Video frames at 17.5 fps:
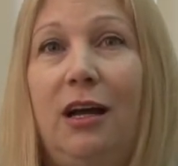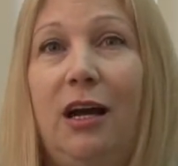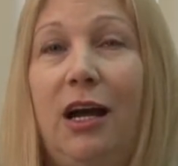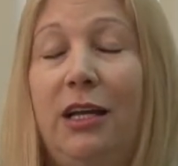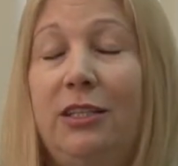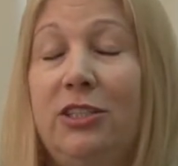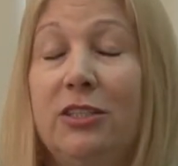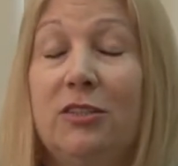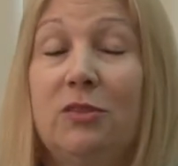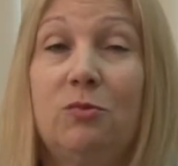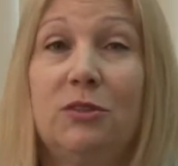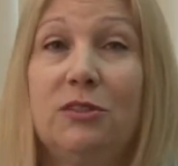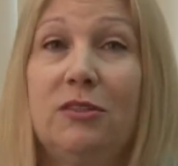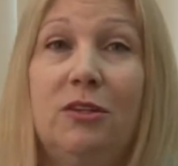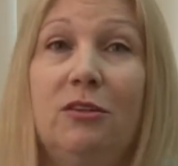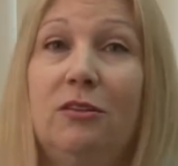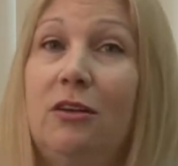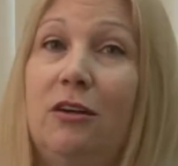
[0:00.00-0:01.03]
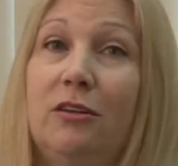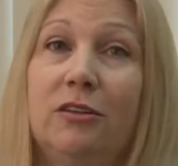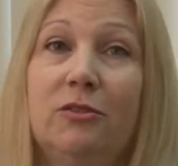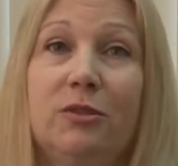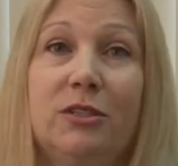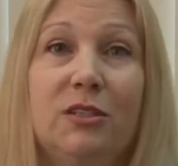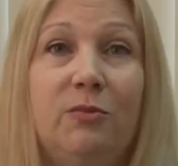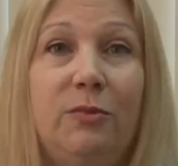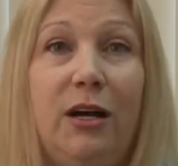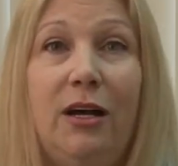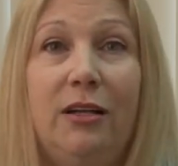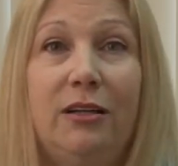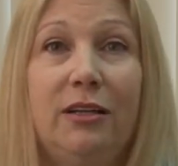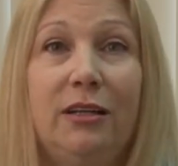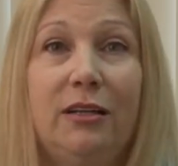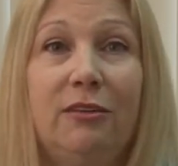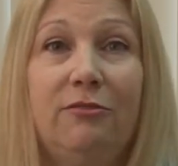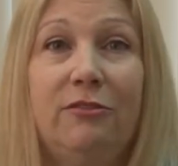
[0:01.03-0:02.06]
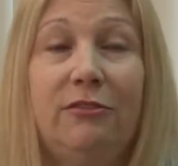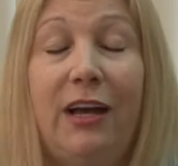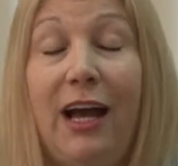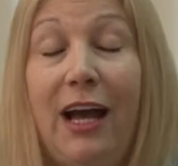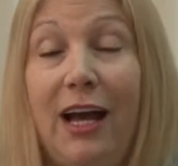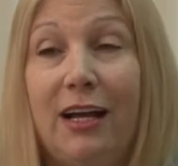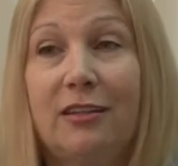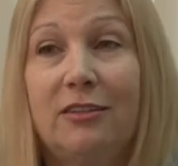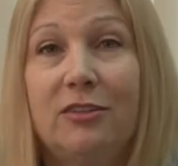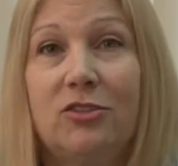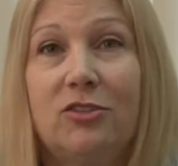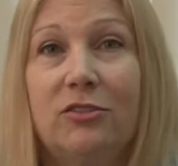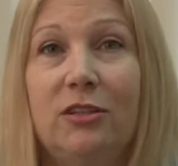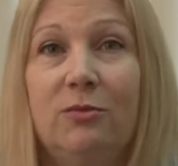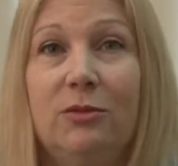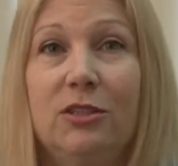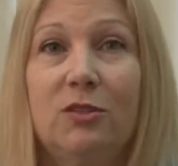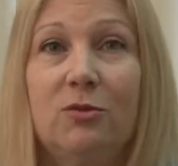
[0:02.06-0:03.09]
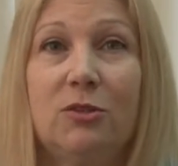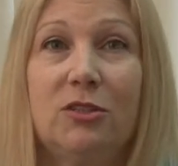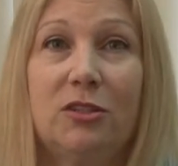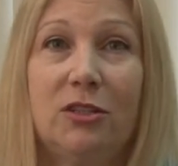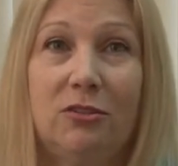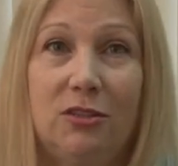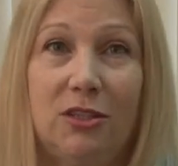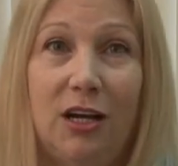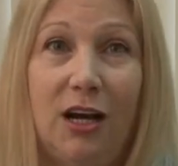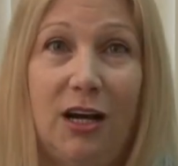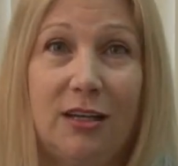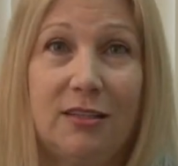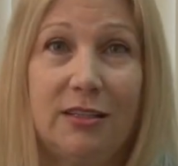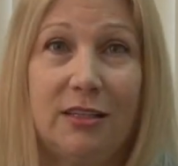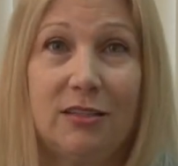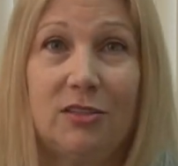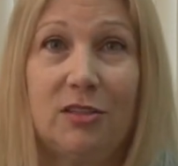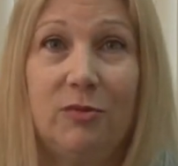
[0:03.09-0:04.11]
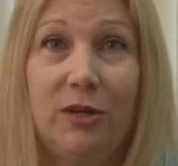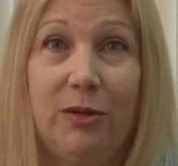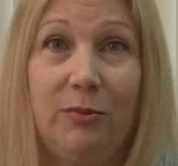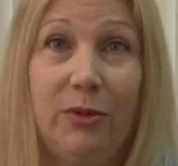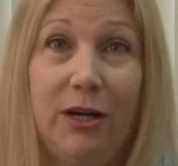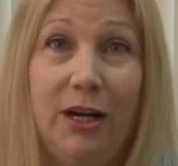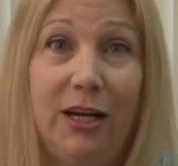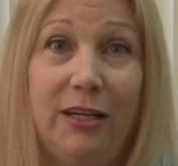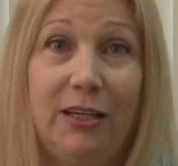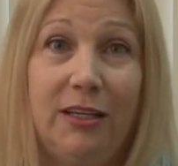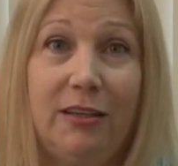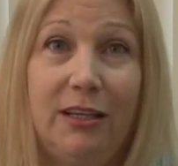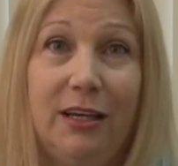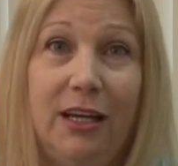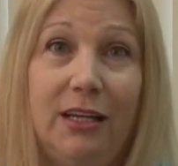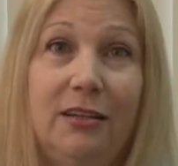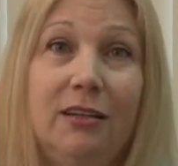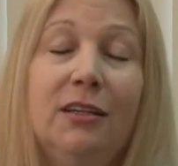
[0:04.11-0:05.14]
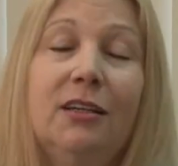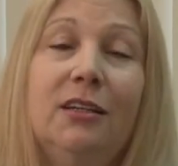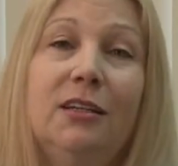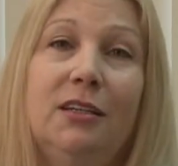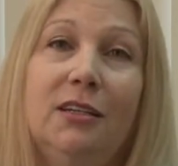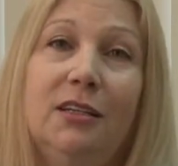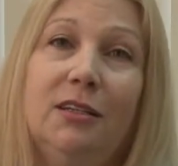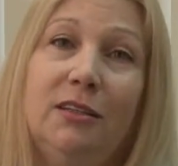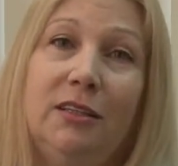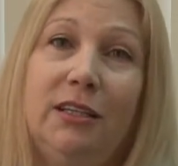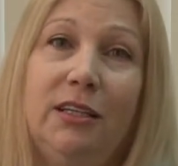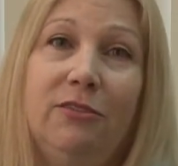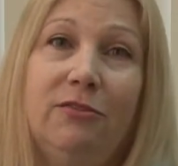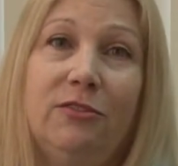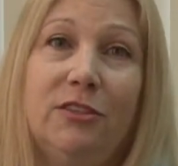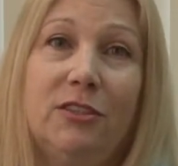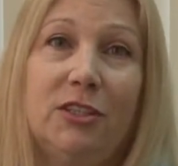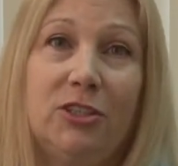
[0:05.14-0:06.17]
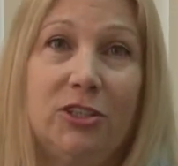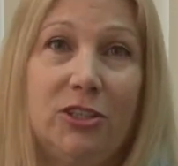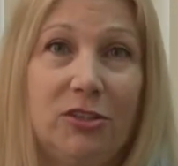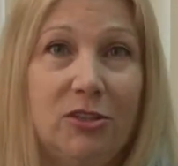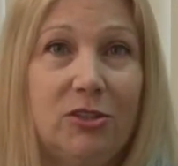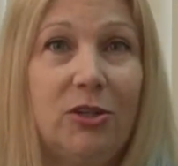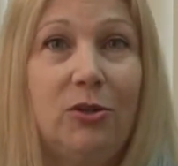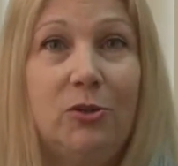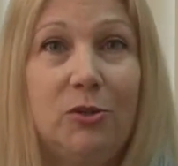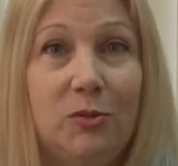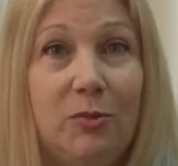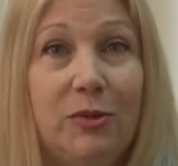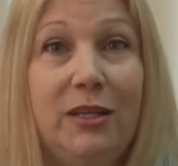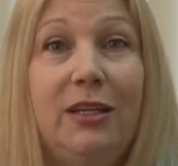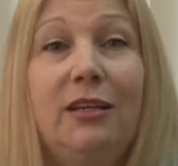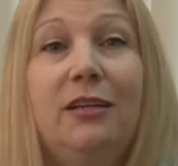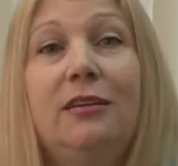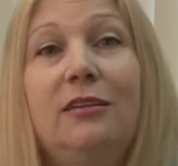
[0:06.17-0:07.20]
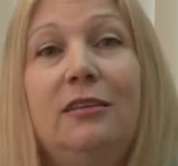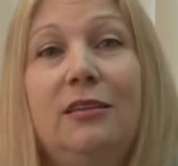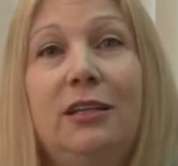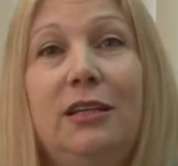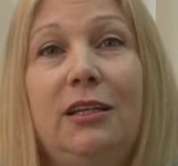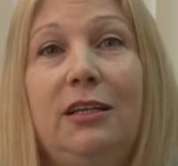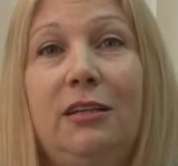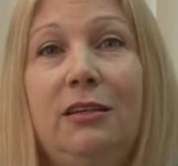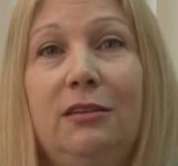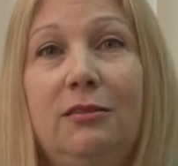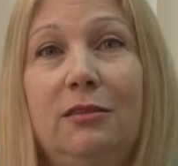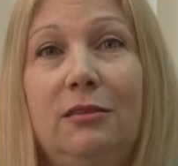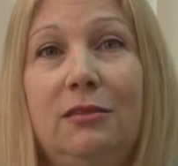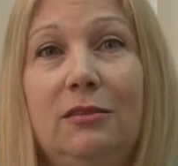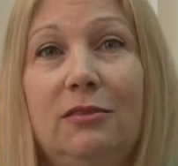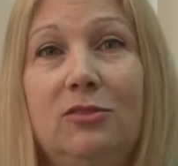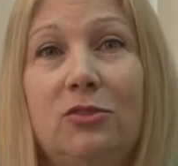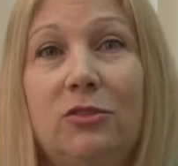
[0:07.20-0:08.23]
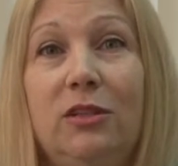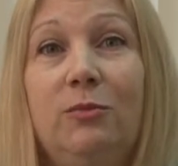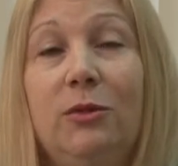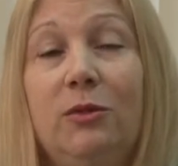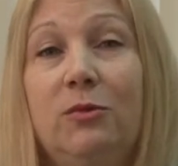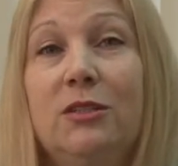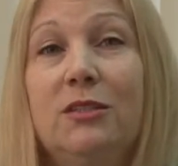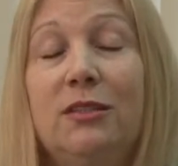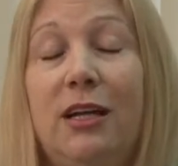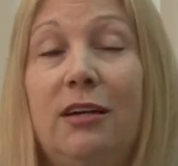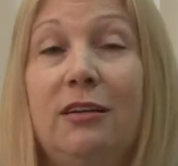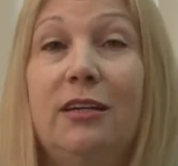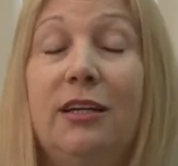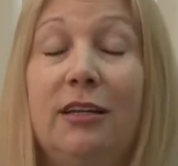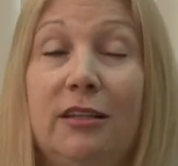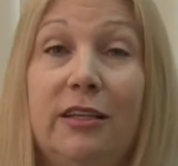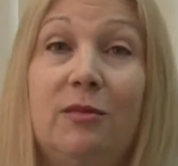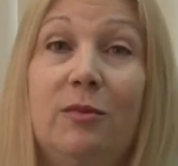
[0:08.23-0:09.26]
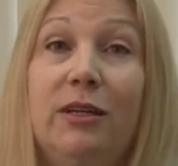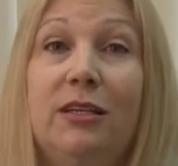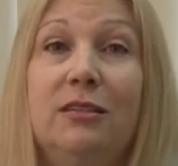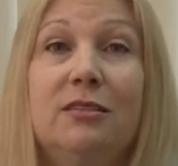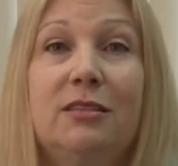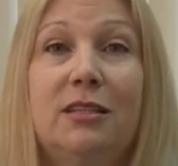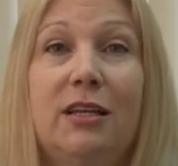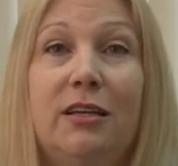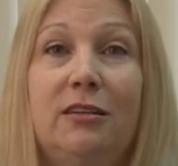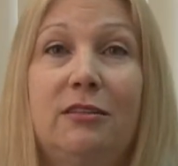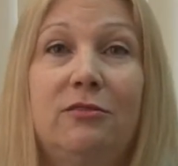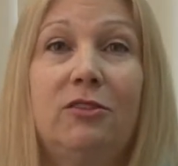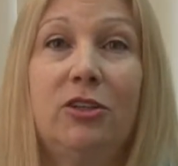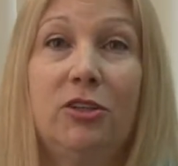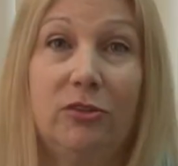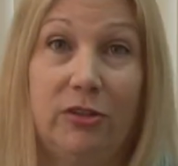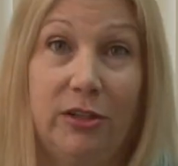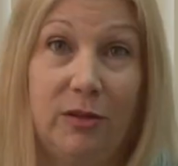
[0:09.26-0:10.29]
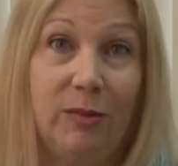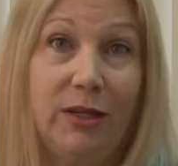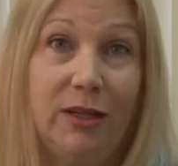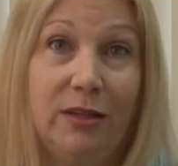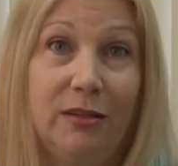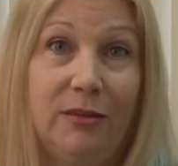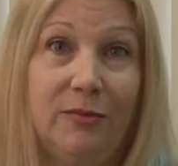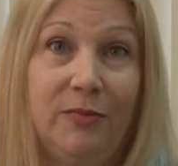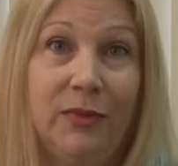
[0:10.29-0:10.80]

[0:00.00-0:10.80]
I just was no longer responding. In fact, the treatments were so toxic to my body that the physician told me the treatment was now killing me instead of curing me.